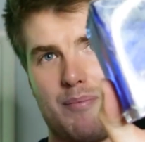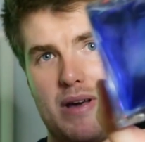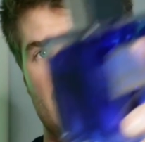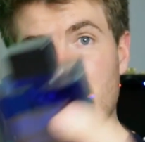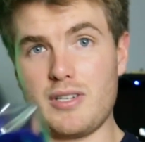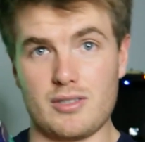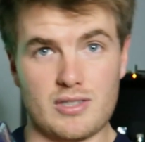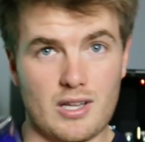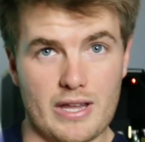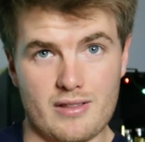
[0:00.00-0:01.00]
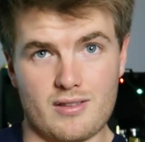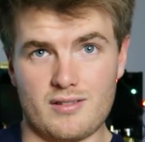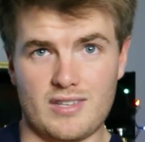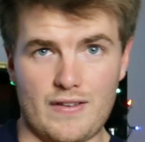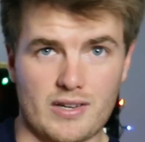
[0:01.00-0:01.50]
a melon, but you can tell that
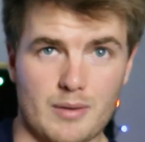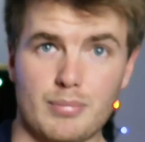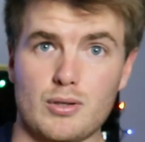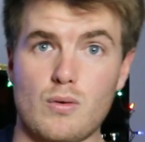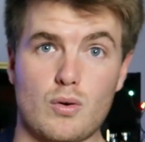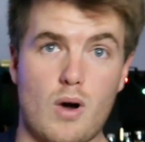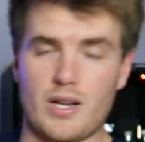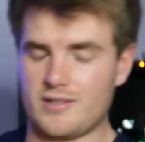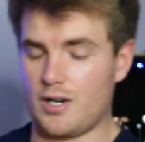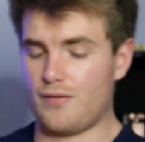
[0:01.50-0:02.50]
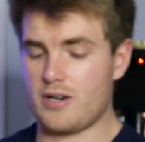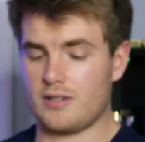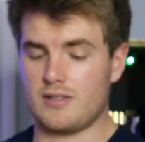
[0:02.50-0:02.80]
it's definitely a blue aquatic style fragrance.